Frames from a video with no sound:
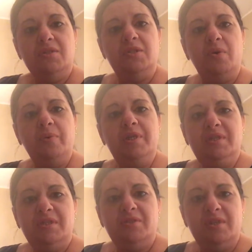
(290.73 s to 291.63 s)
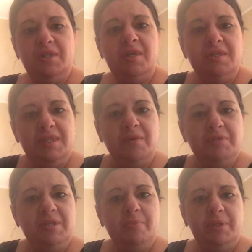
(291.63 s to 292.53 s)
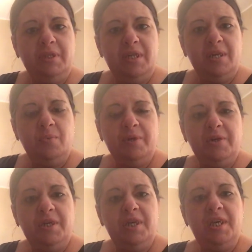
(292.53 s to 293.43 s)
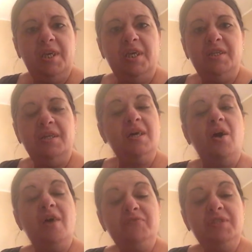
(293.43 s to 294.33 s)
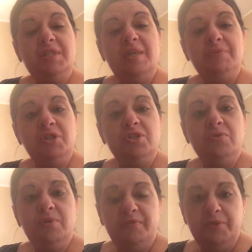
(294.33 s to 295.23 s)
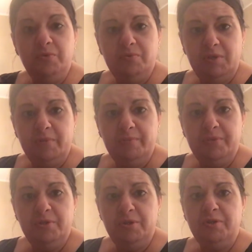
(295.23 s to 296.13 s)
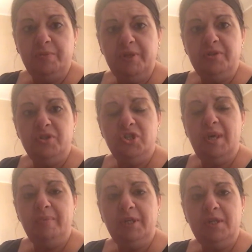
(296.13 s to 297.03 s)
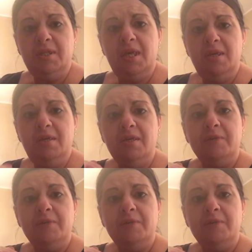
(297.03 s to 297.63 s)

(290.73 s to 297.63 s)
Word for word: So it's going to cut down some of the legwork. And oftentimes, too, if you do your comparison shopping online,